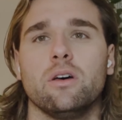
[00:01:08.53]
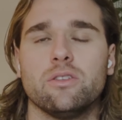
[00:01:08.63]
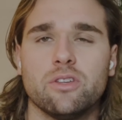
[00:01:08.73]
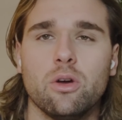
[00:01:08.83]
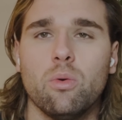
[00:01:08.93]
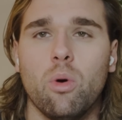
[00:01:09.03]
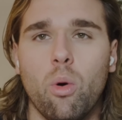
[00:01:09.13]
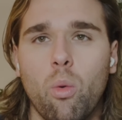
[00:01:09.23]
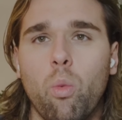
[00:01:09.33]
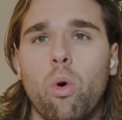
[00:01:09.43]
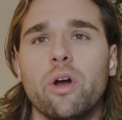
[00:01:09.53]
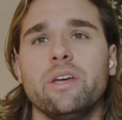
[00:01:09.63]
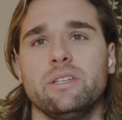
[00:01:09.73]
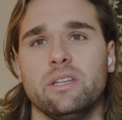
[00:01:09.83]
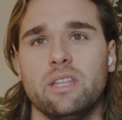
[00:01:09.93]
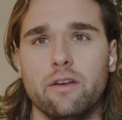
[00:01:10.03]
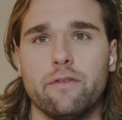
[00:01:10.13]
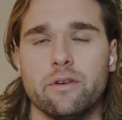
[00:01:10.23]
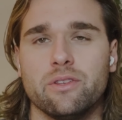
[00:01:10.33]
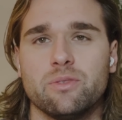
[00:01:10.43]
So what is the
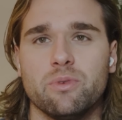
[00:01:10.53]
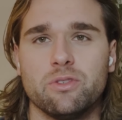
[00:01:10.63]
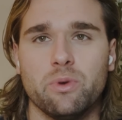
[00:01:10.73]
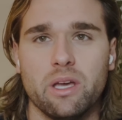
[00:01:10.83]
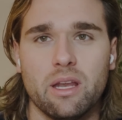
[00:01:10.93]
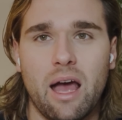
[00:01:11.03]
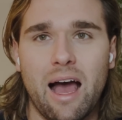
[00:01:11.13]
difference between